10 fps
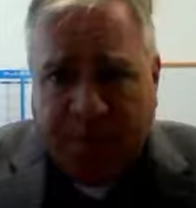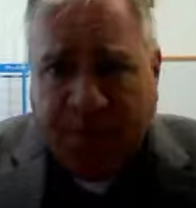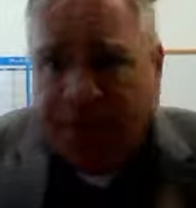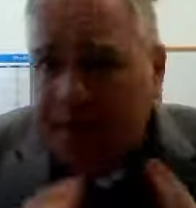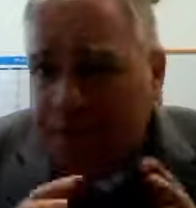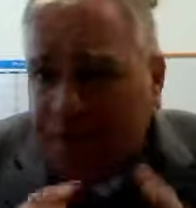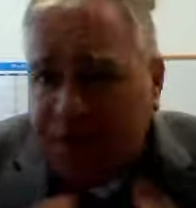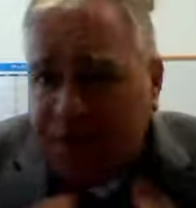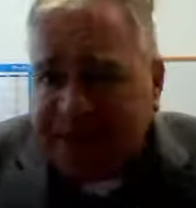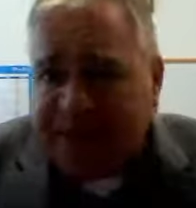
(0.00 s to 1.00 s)
But
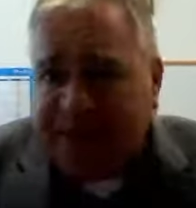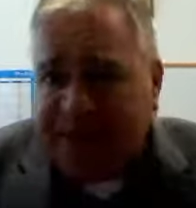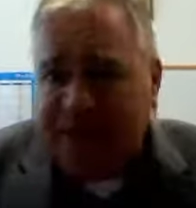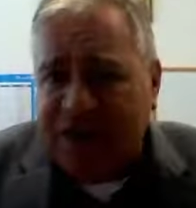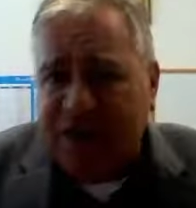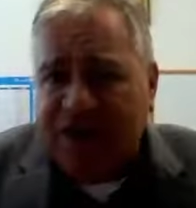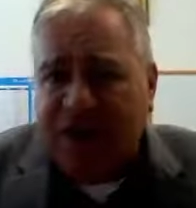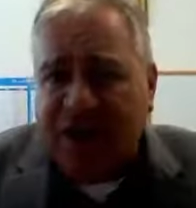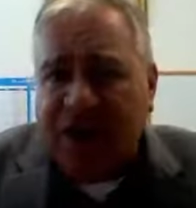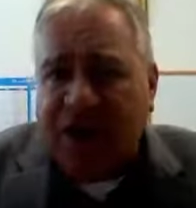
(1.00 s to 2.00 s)
implicit theories
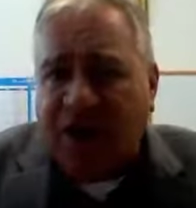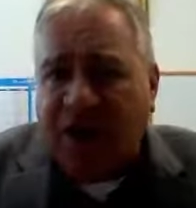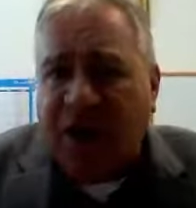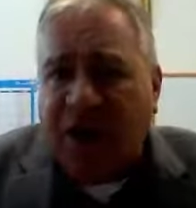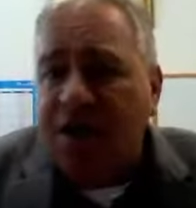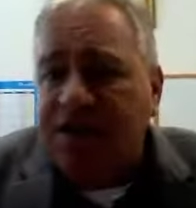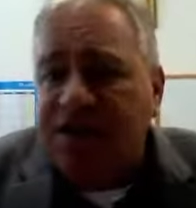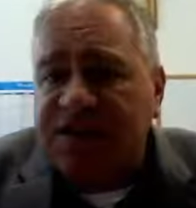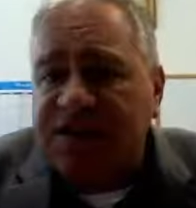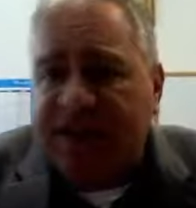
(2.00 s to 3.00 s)
are
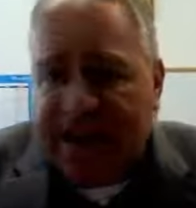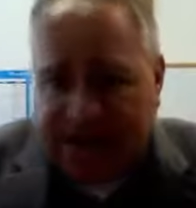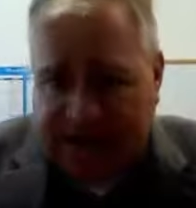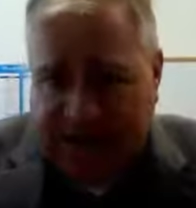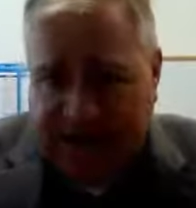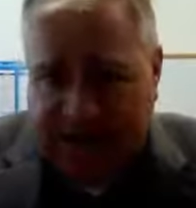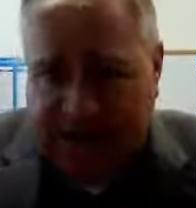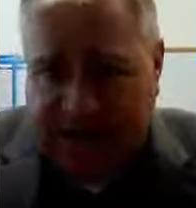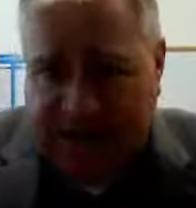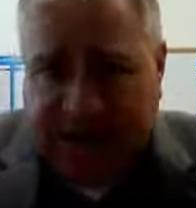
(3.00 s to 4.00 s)
unstated
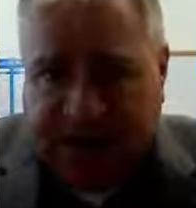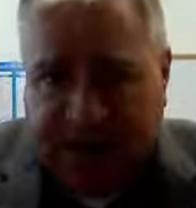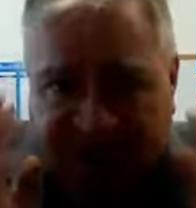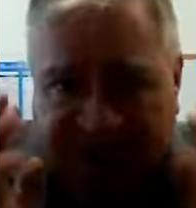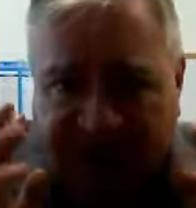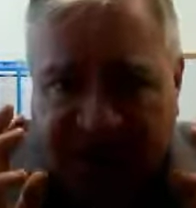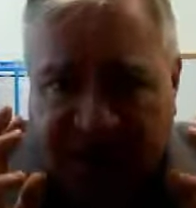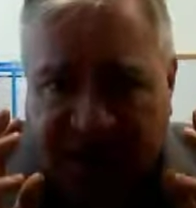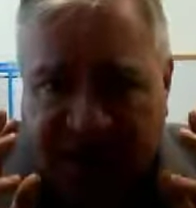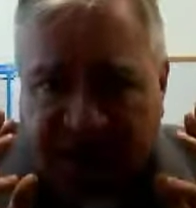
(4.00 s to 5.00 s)
theories, that within
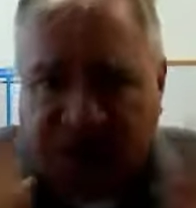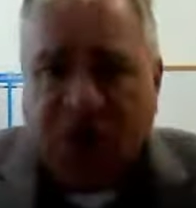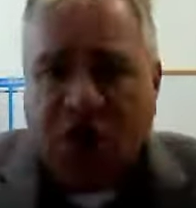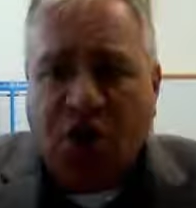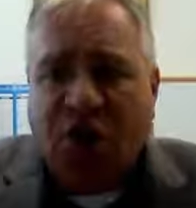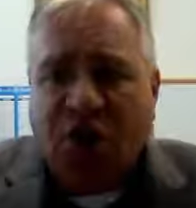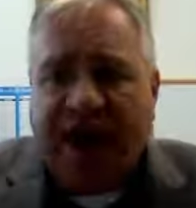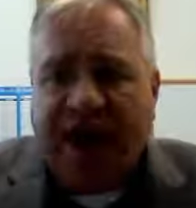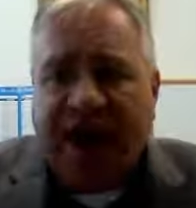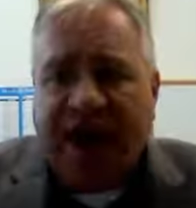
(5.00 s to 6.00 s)
us
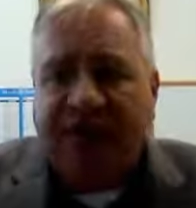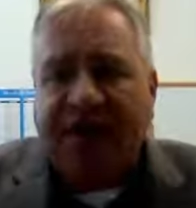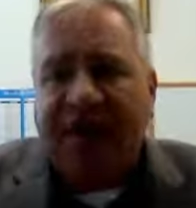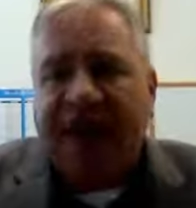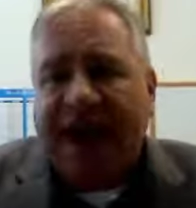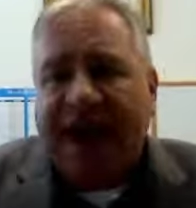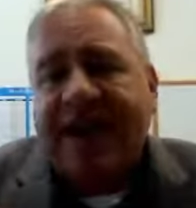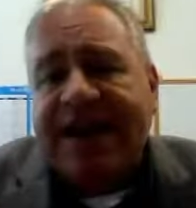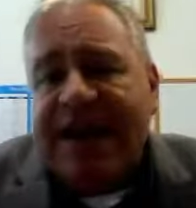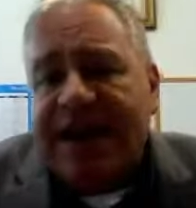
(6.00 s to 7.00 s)
we have a
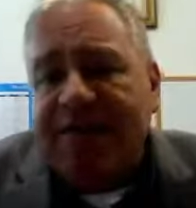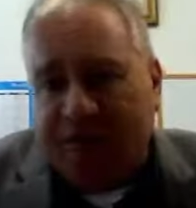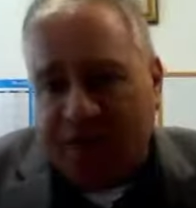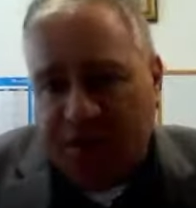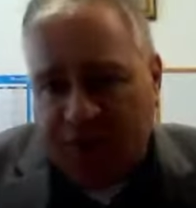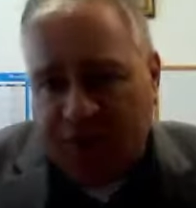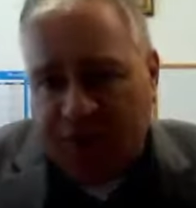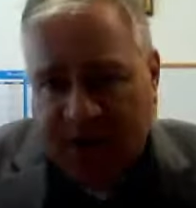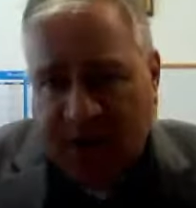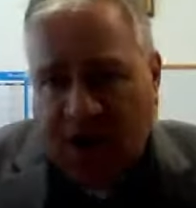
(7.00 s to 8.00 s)
naive
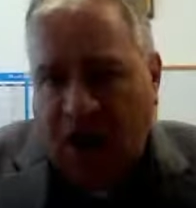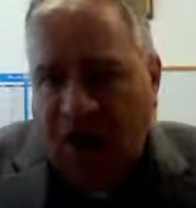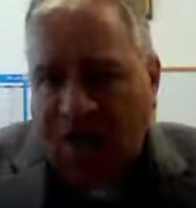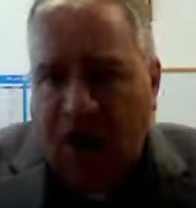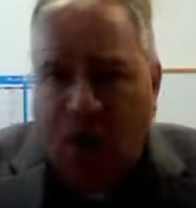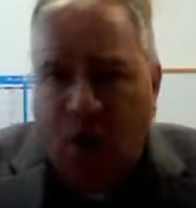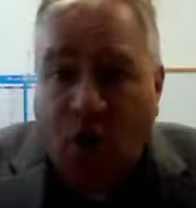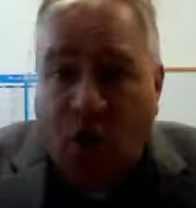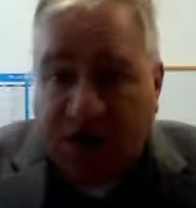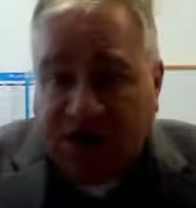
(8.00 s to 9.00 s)
theory about
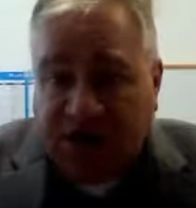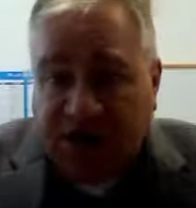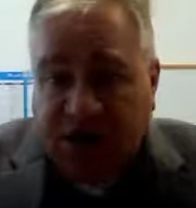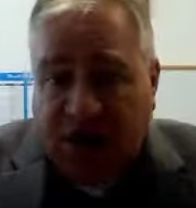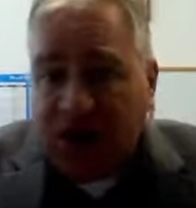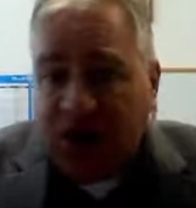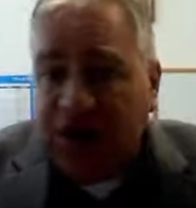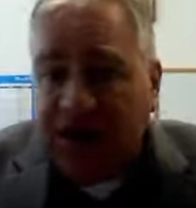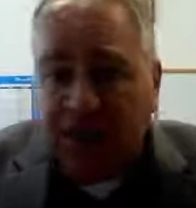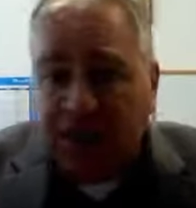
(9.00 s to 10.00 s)
what a
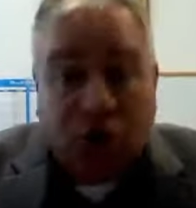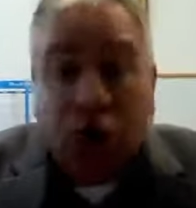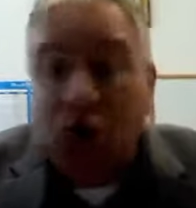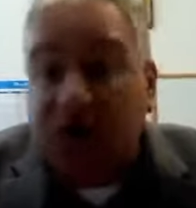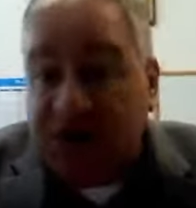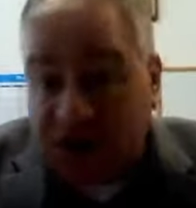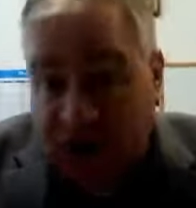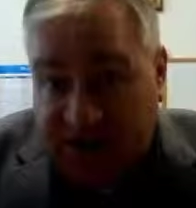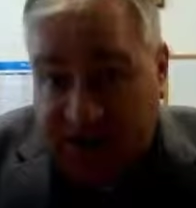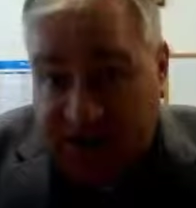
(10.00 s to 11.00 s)
leader looks
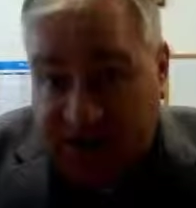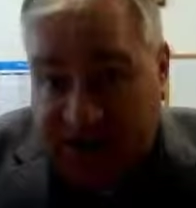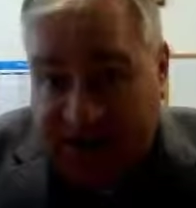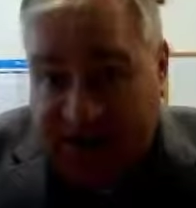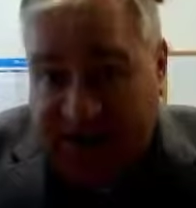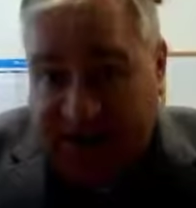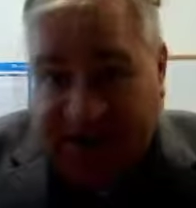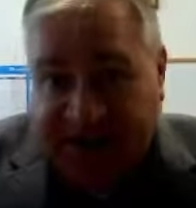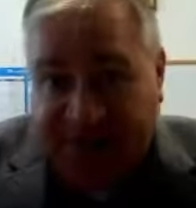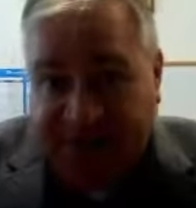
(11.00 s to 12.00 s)
like
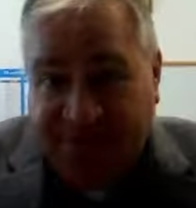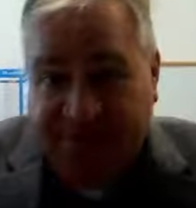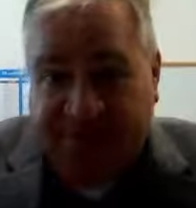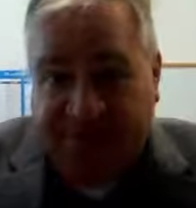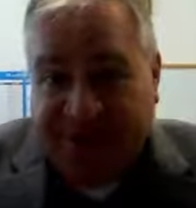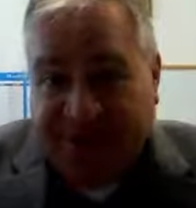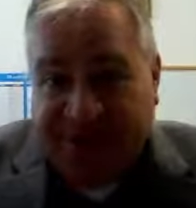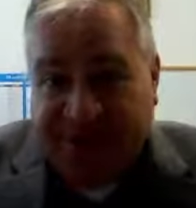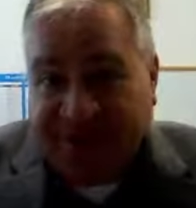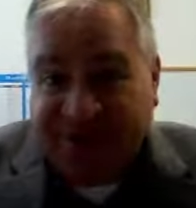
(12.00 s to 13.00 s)
and what a
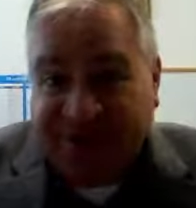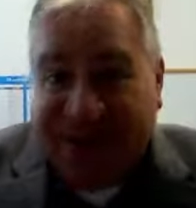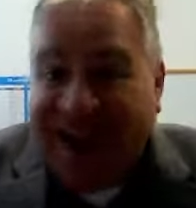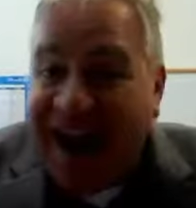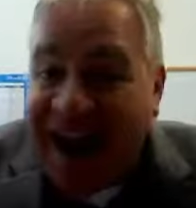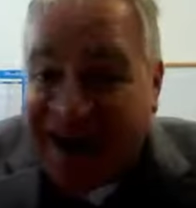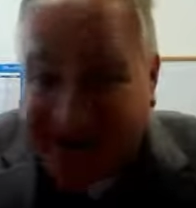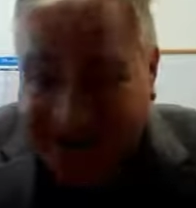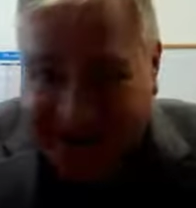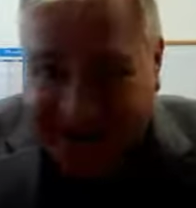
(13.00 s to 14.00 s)
leader should
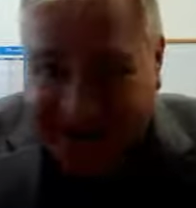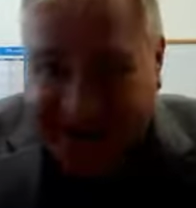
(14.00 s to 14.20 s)
act like.